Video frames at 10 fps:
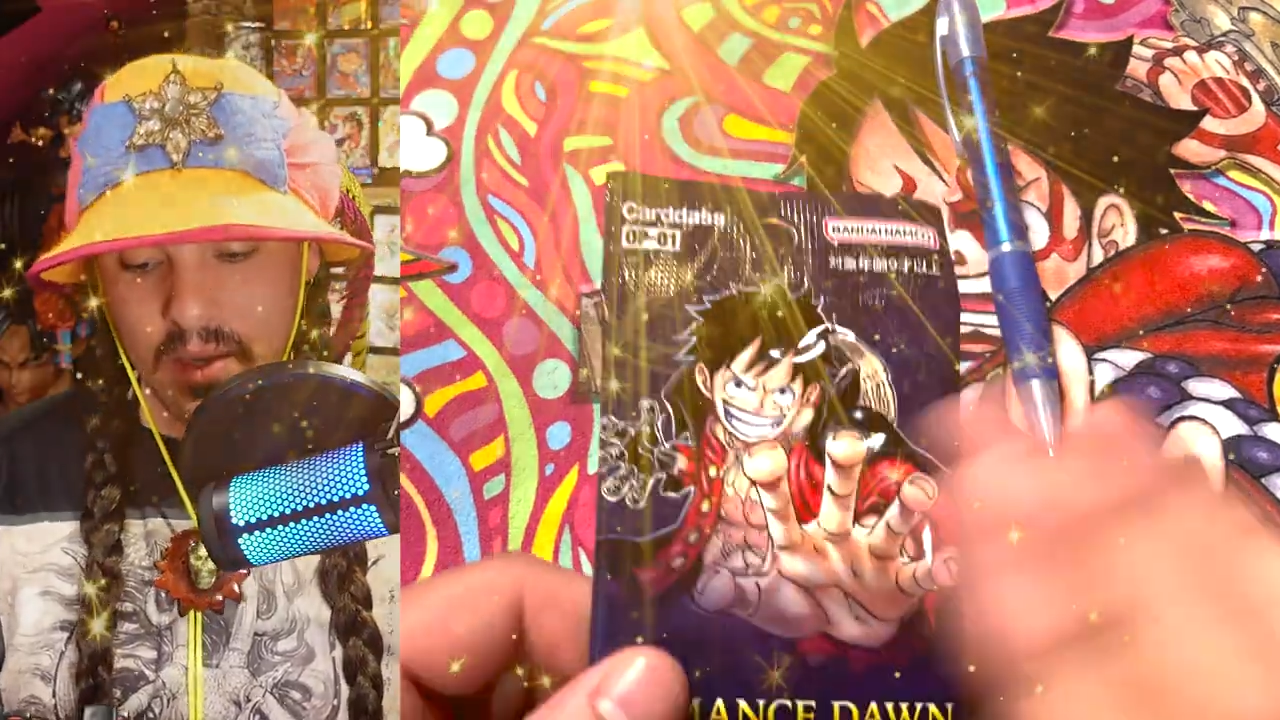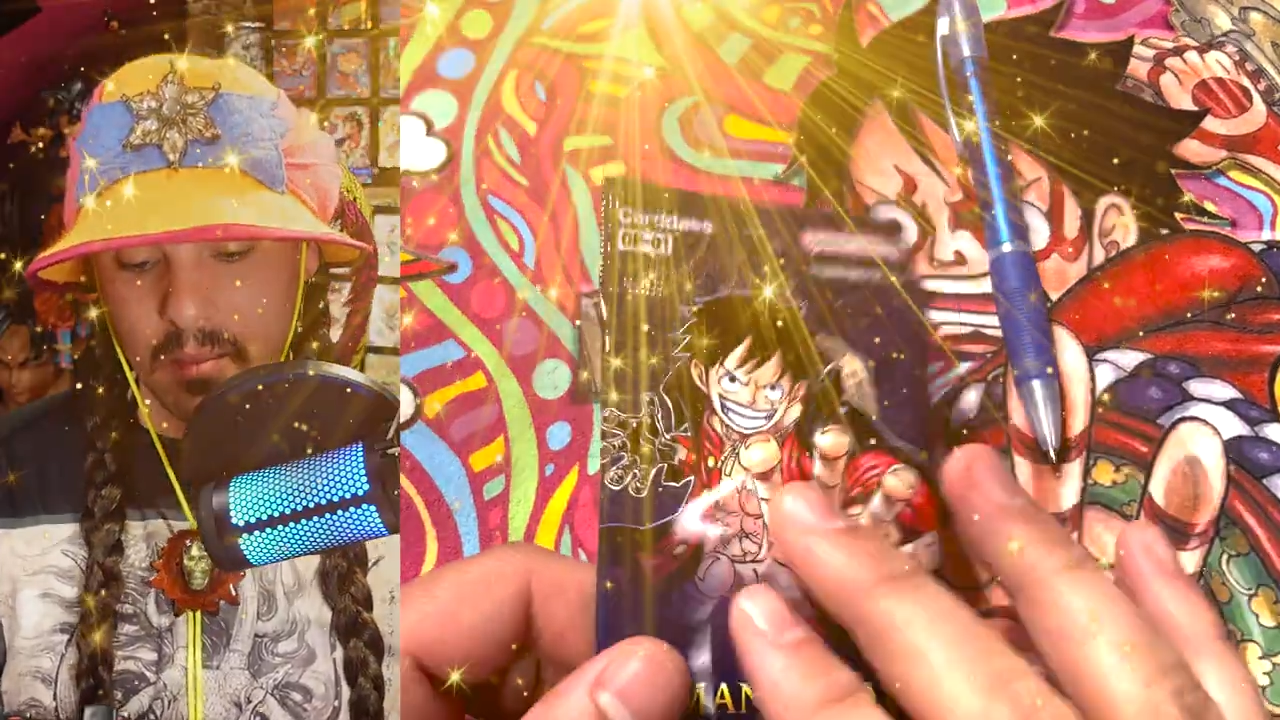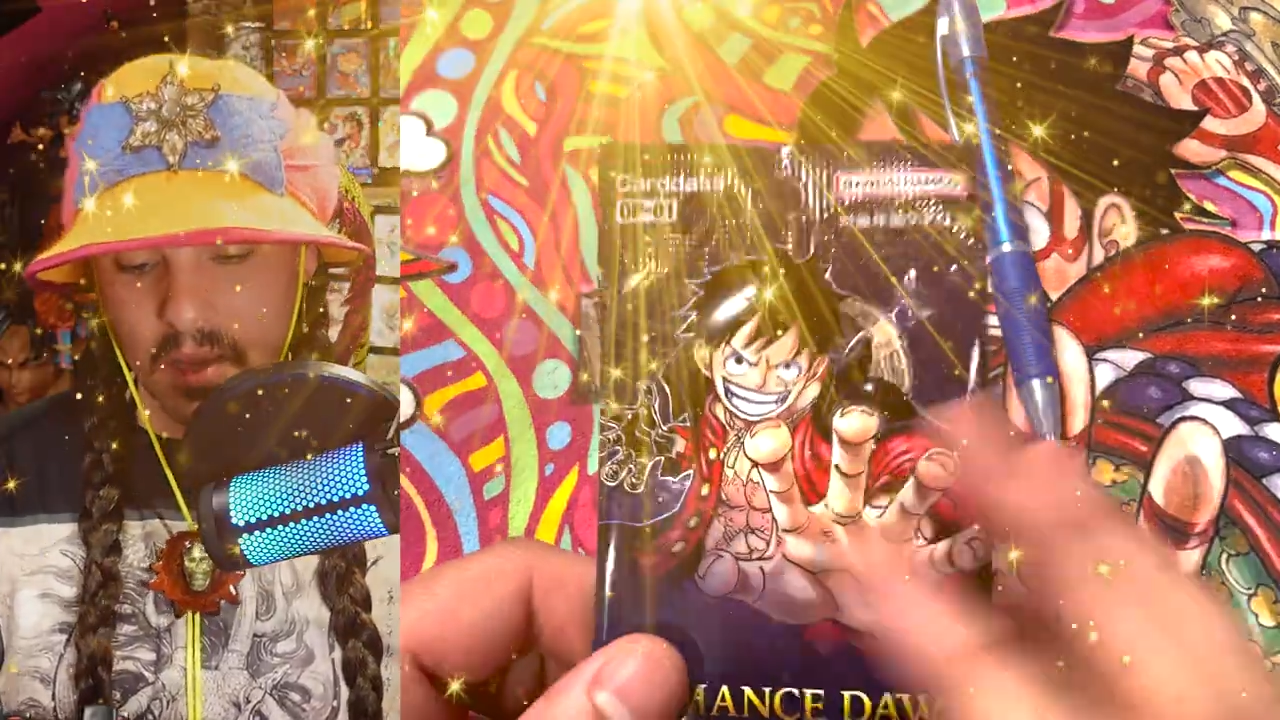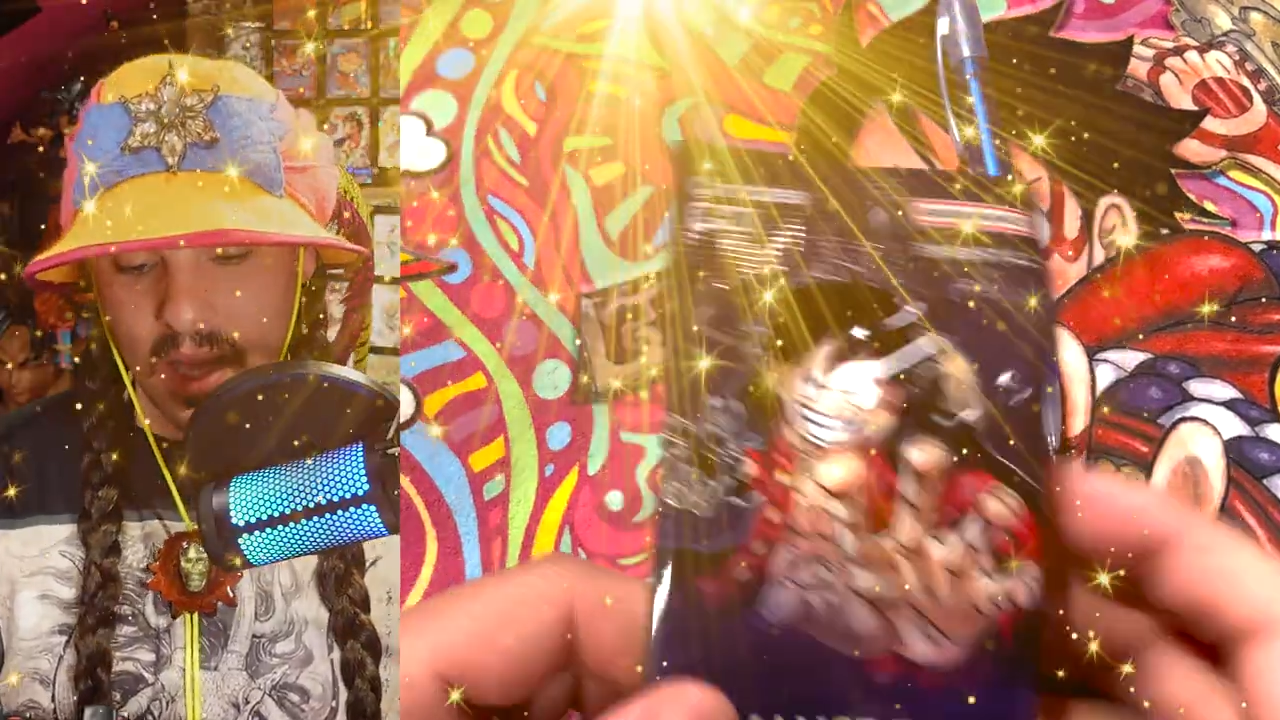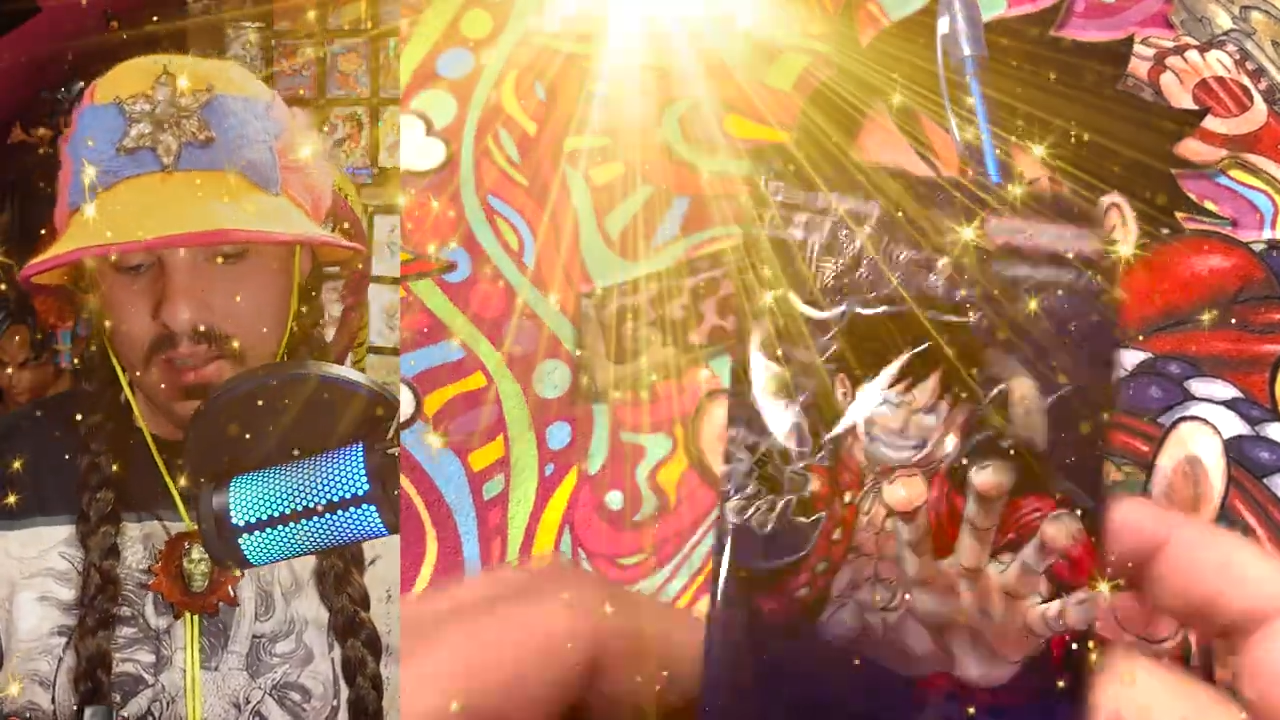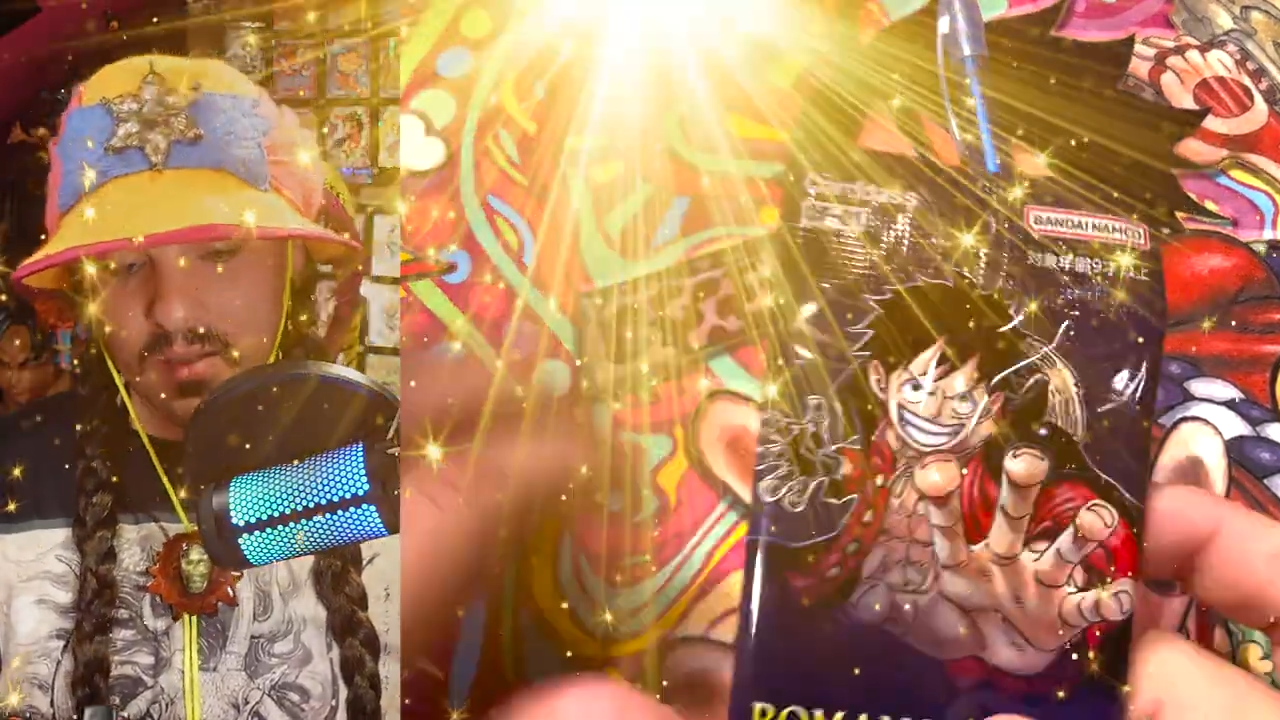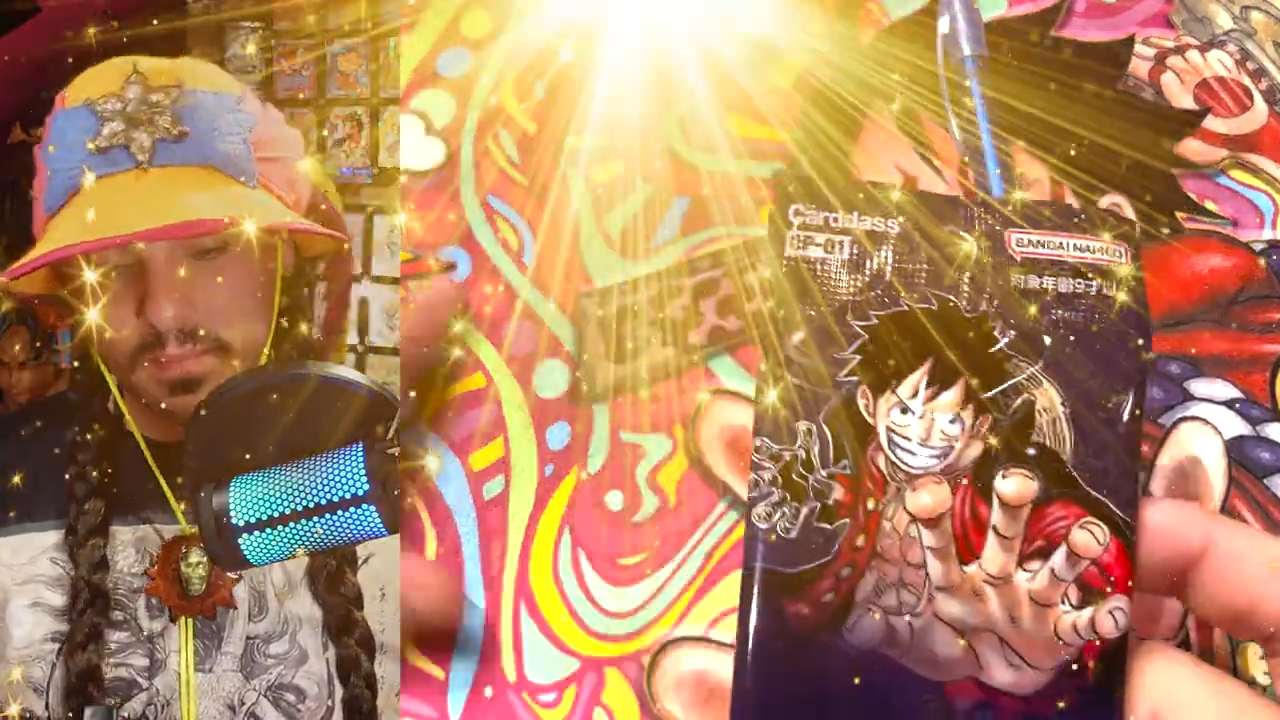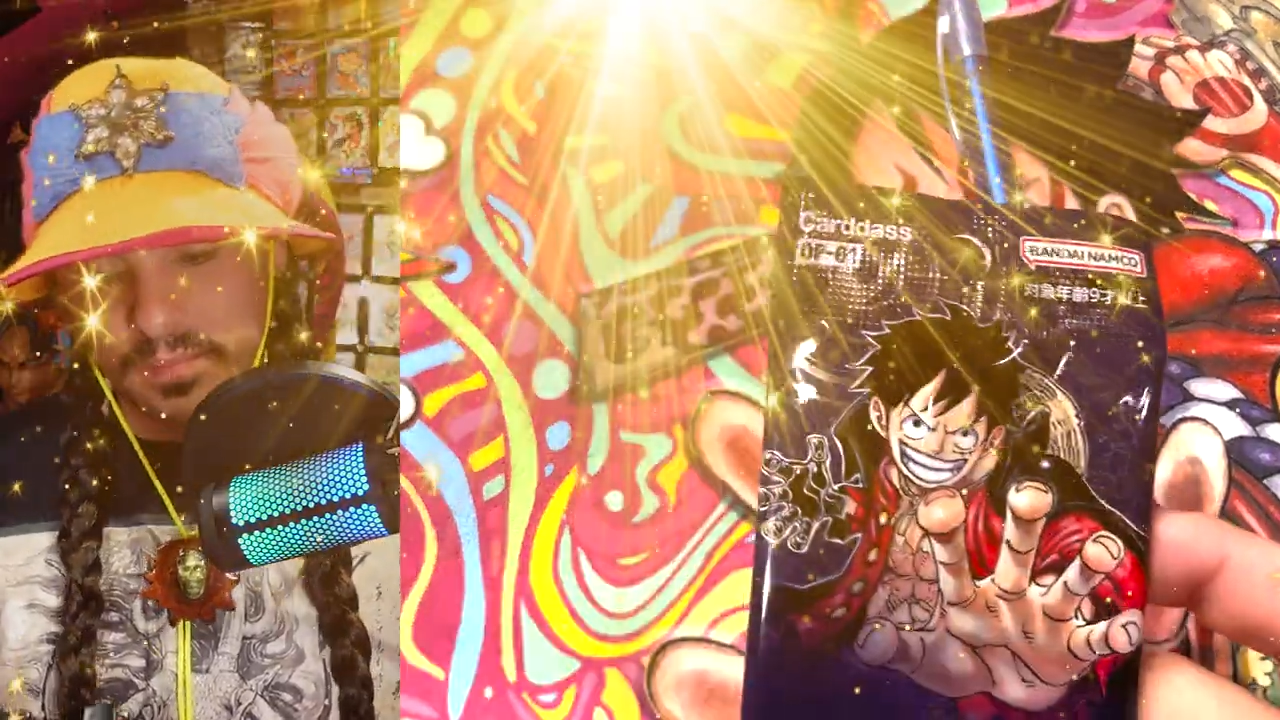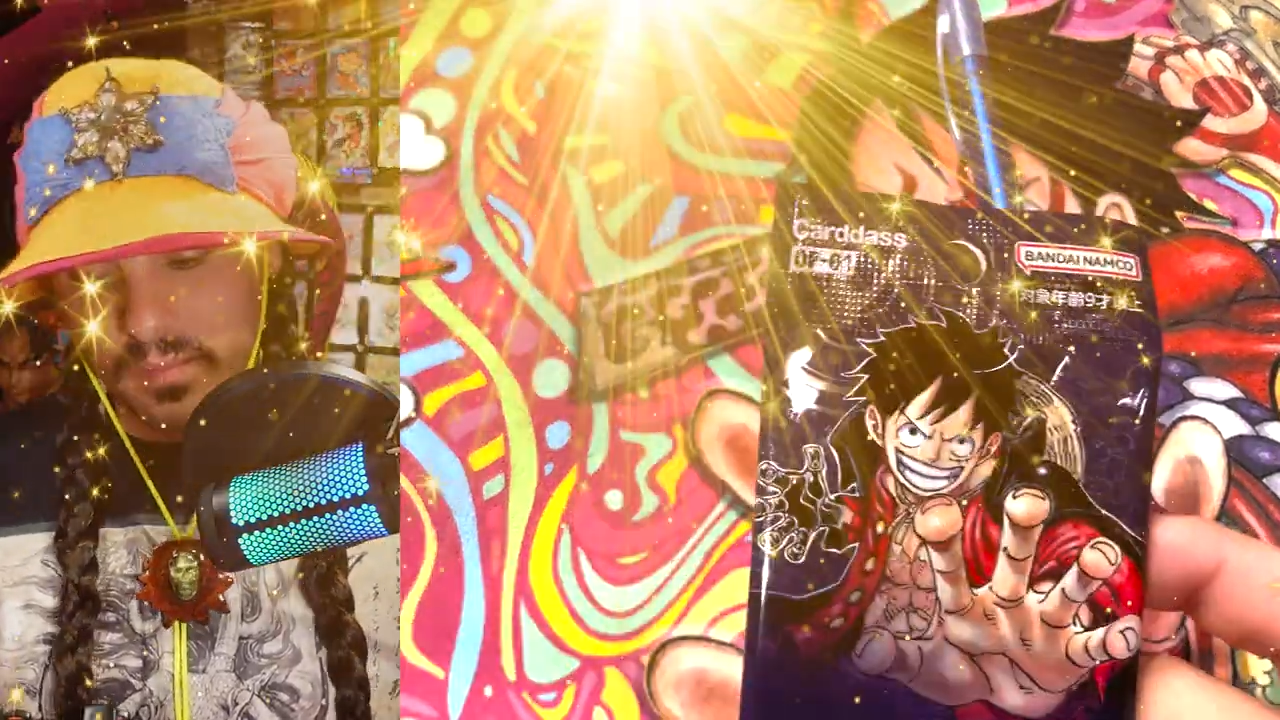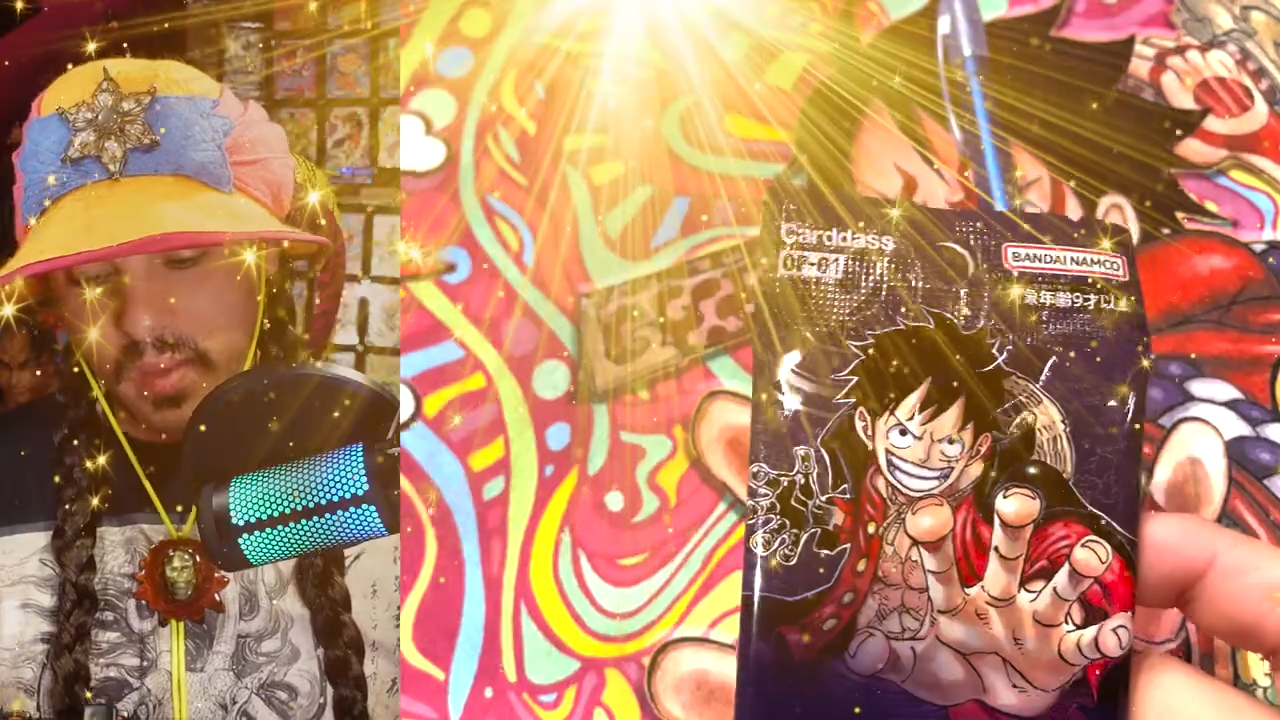the Blossom